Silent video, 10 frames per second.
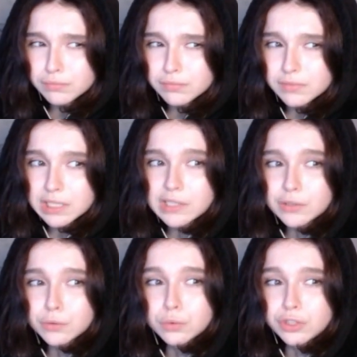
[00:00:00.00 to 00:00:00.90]
how
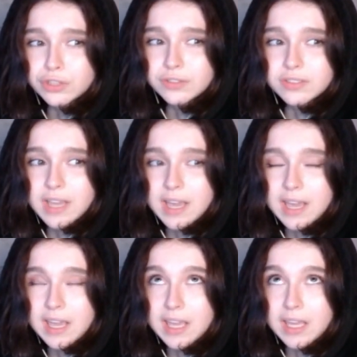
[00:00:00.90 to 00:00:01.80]
would you
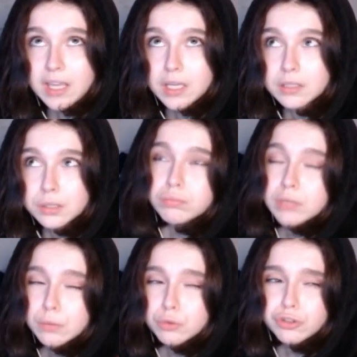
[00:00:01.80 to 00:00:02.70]
say
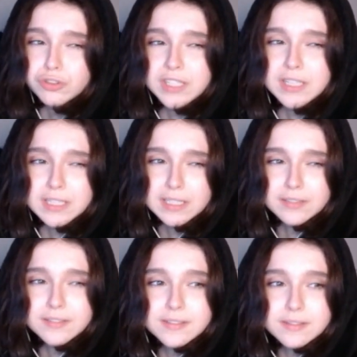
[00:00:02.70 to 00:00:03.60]

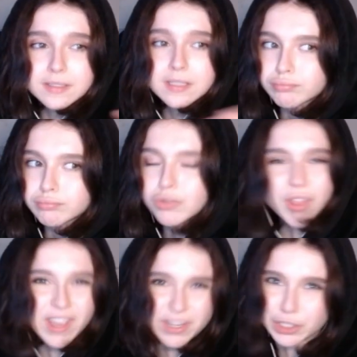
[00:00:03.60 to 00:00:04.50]
this? Not
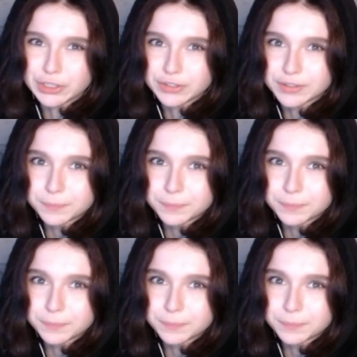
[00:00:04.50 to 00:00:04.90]
that good.